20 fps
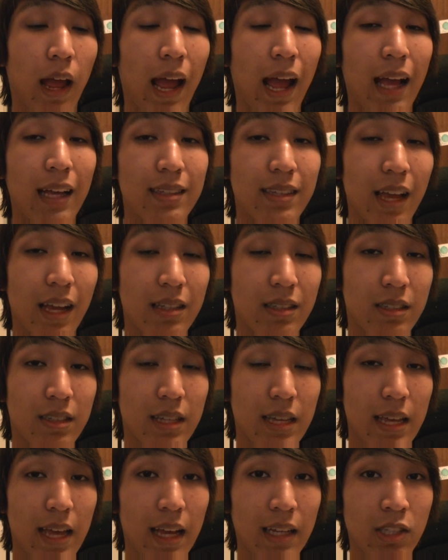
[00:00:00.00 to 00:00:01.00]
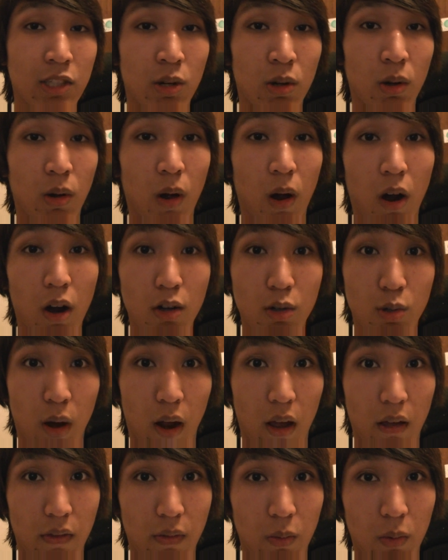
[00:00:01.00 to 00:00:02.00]
SSD external hard
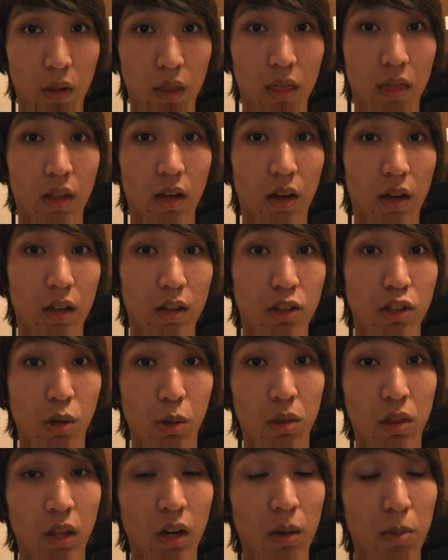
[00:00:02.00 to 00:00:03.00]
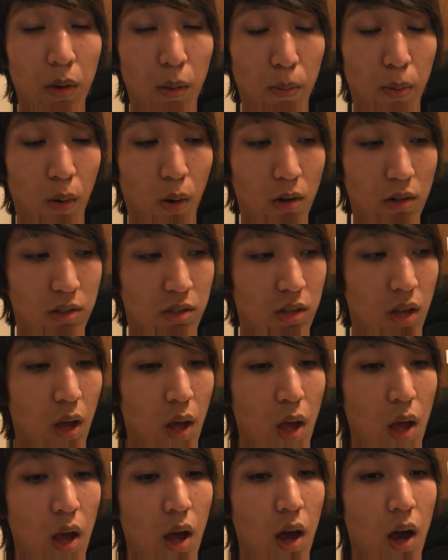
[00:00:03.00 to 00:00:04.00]
drive with 2 Thunderbolt ports.
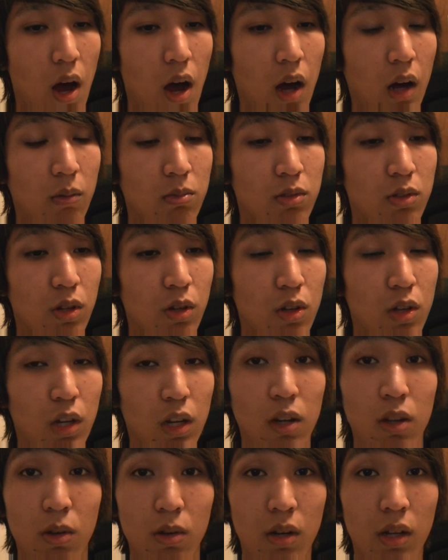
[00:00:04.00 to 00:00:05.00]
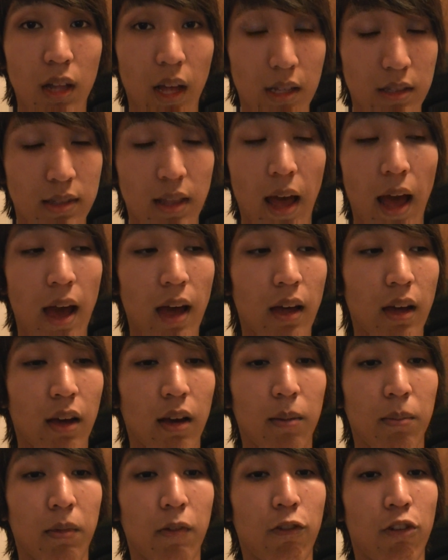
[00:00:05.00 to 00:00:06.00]
So you can utilize that
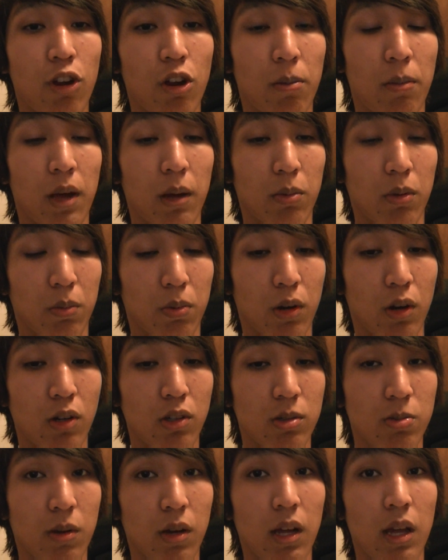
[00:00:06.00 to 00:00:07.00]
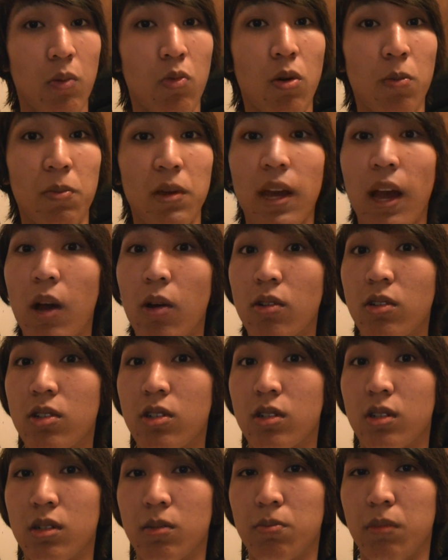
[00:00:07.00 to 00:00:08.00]
for your MacBook Pros, but it won't be out
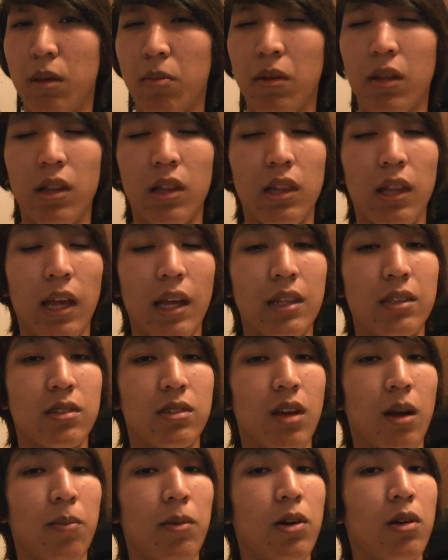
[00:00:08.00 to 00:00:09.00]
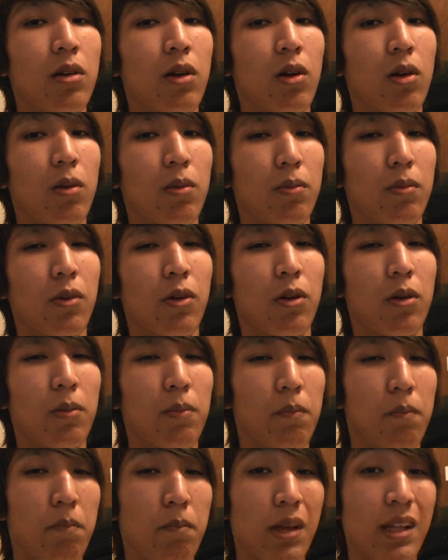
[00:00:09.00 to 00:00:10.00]
till maybe late summer or
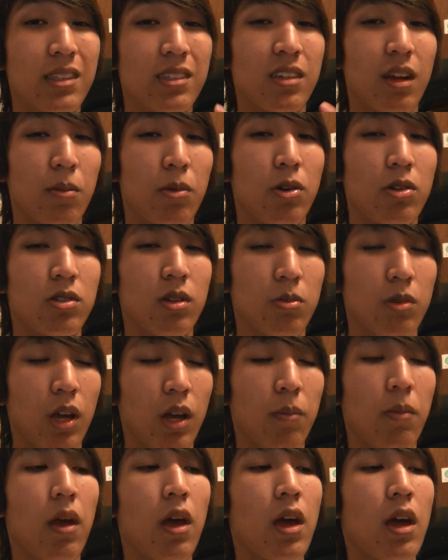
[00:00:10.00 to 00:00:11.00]
midsummer sometime,